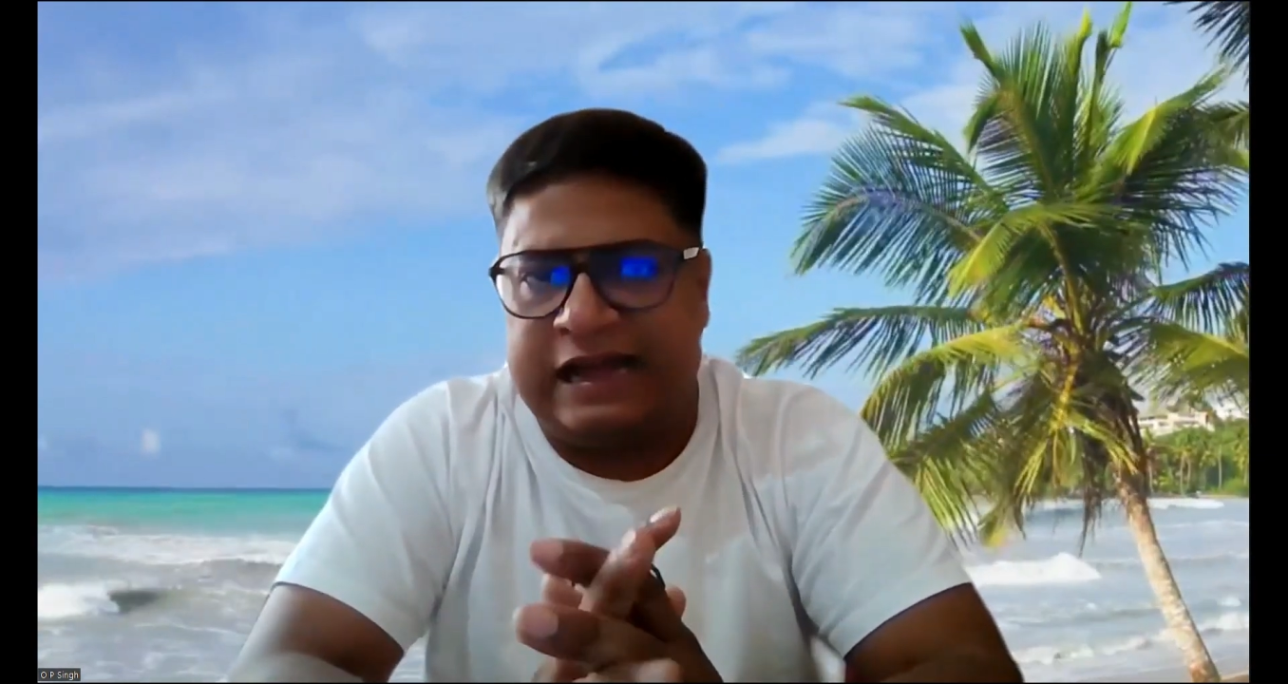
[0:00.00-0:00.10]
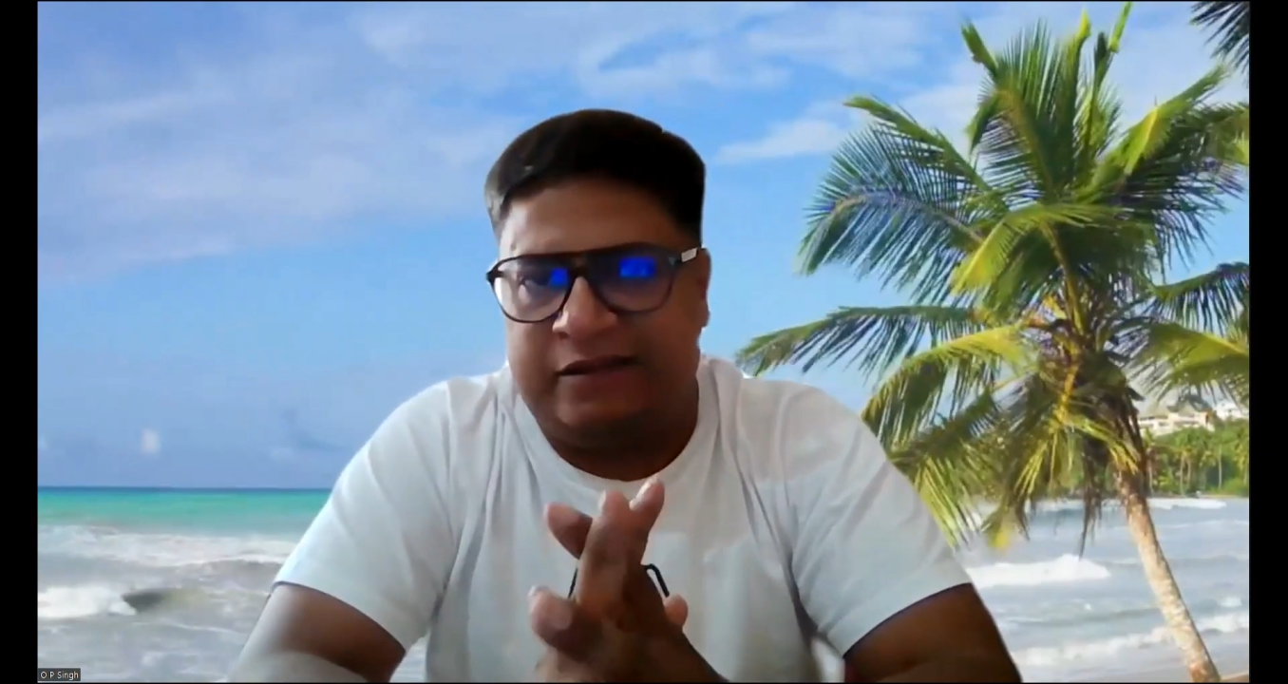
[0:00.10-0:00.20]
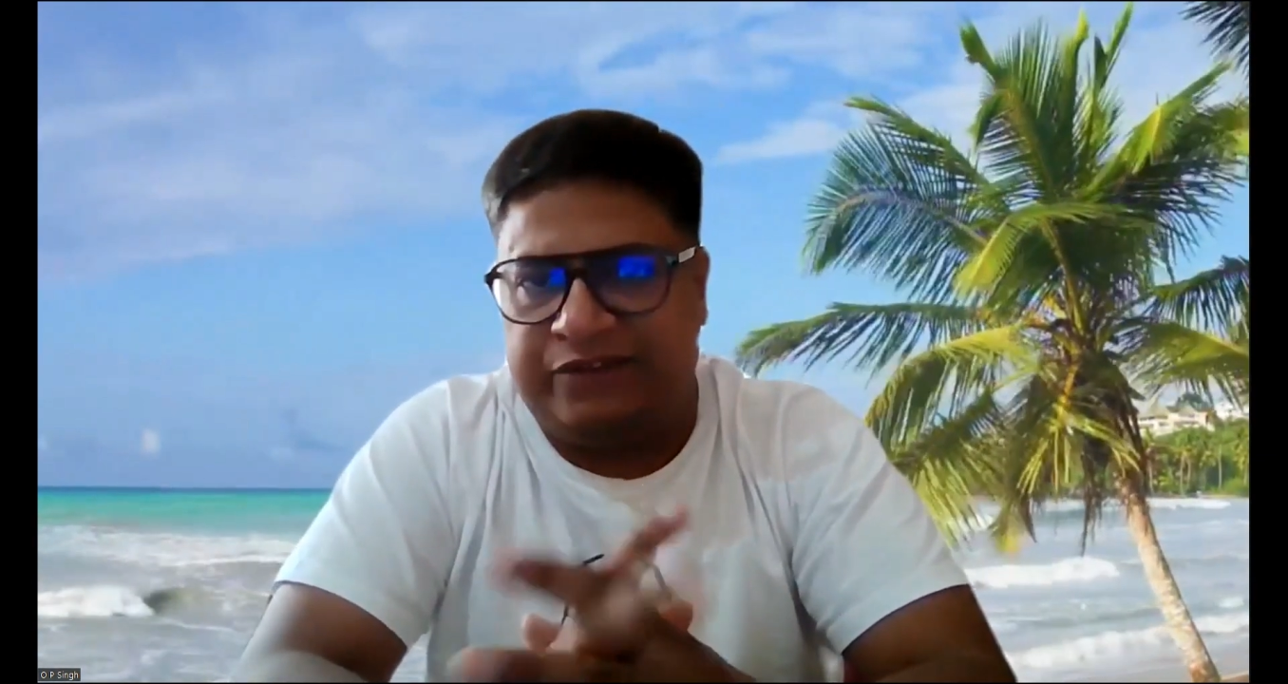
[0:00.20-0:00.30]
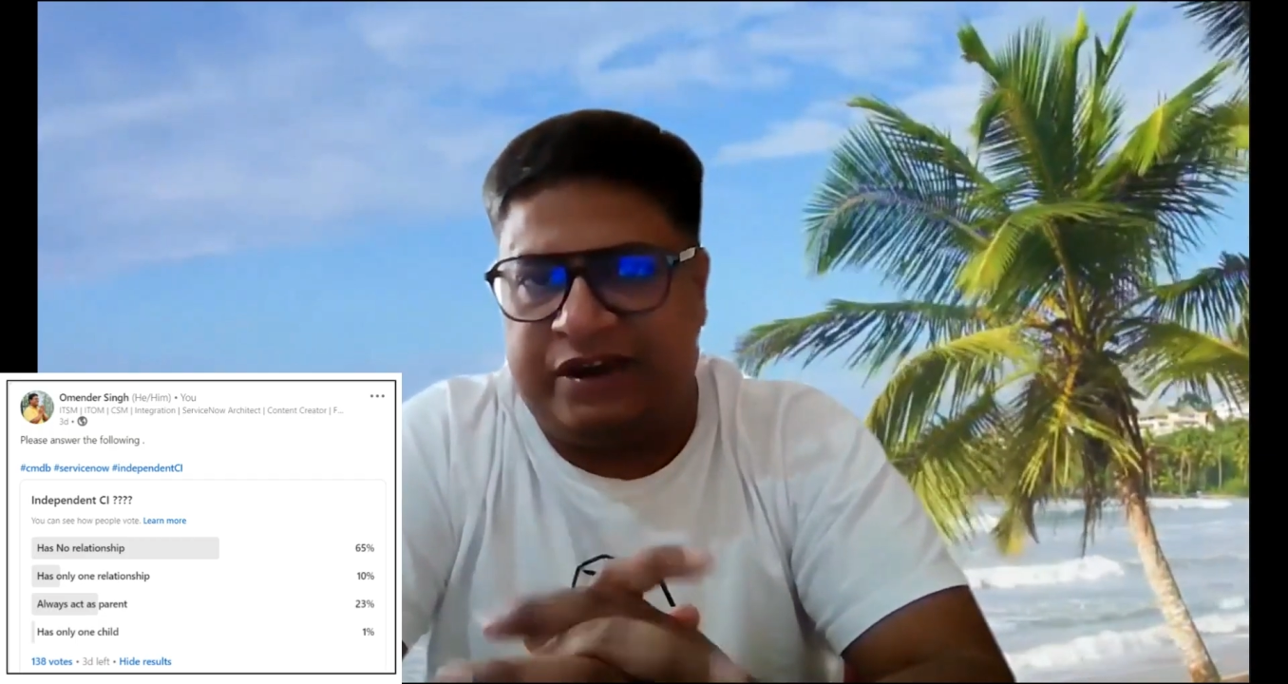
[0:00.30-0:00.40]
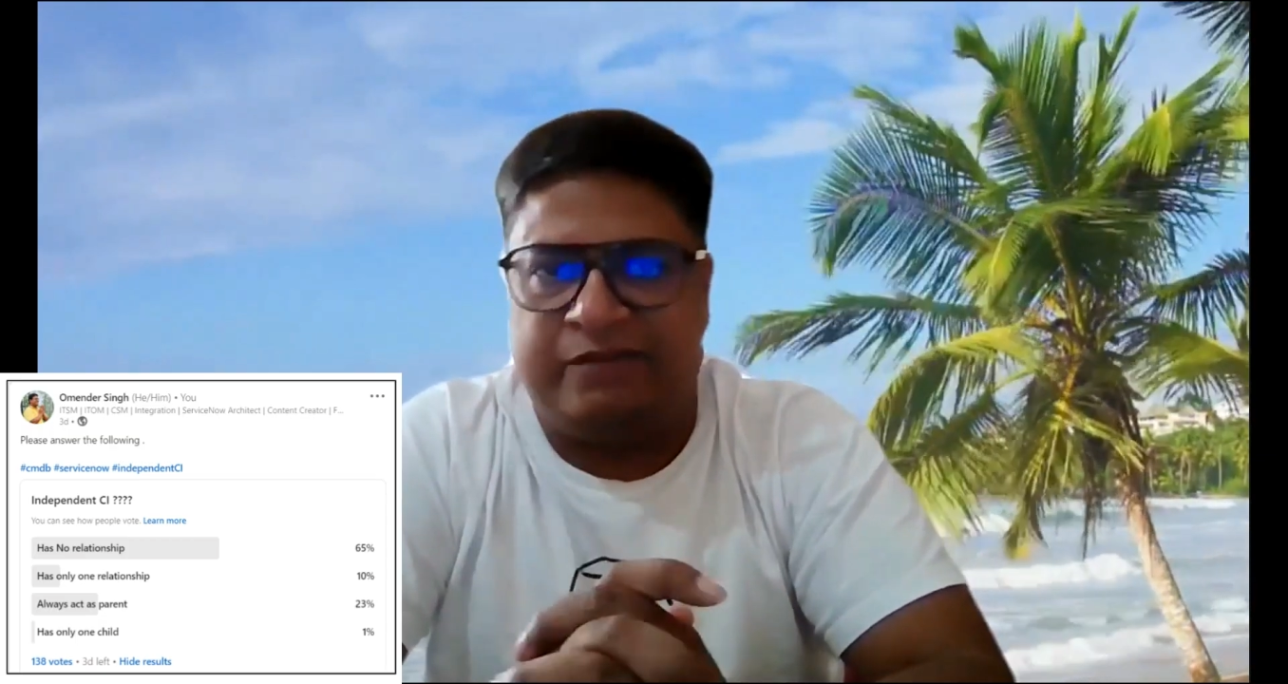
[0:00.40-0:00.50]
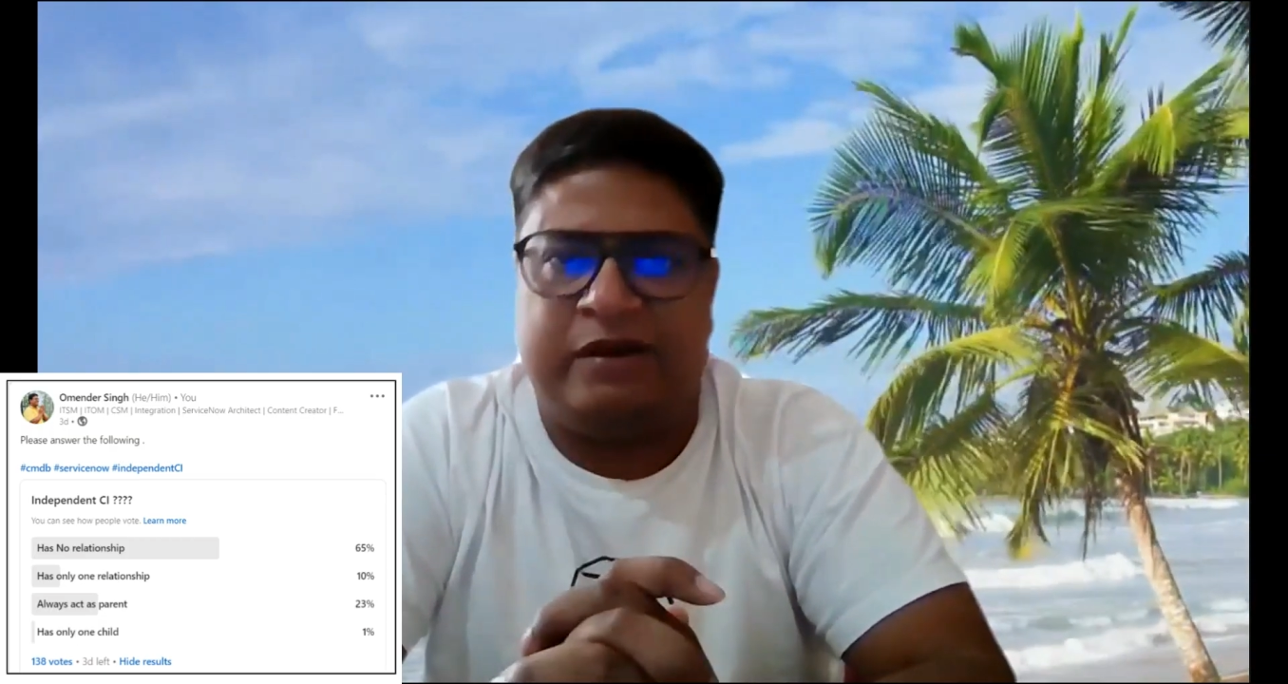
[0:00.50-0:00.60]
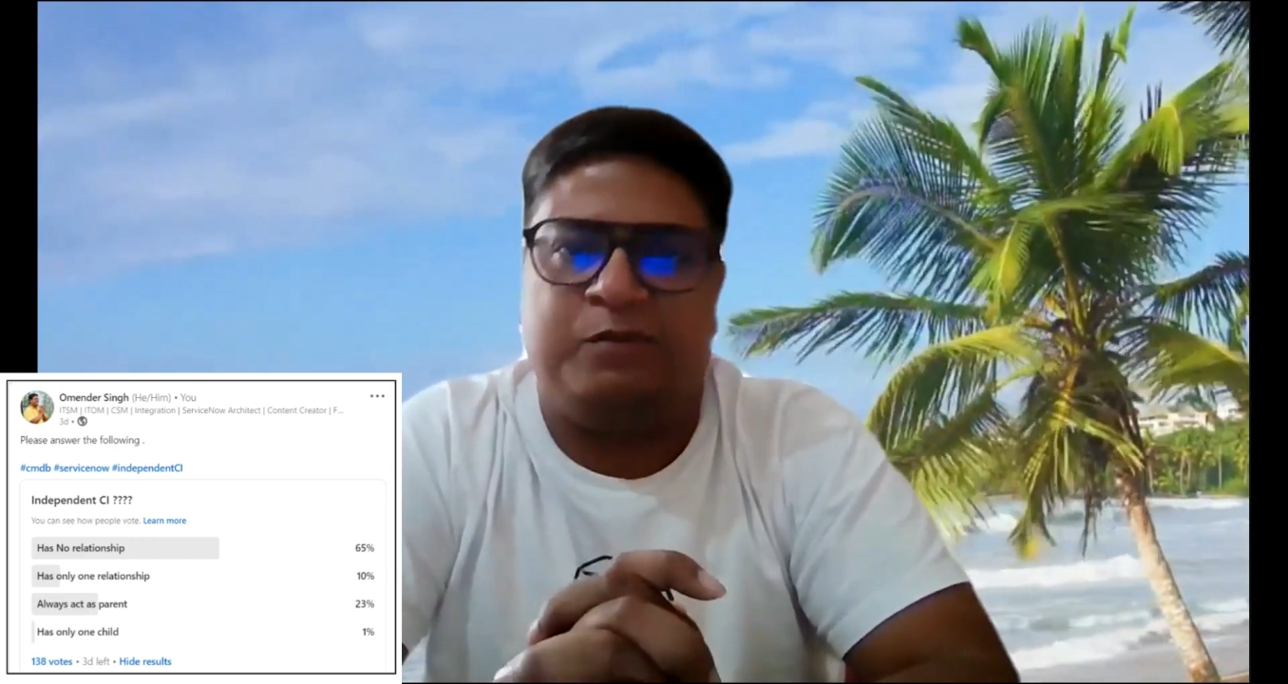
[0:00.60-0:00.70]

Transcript: I have shared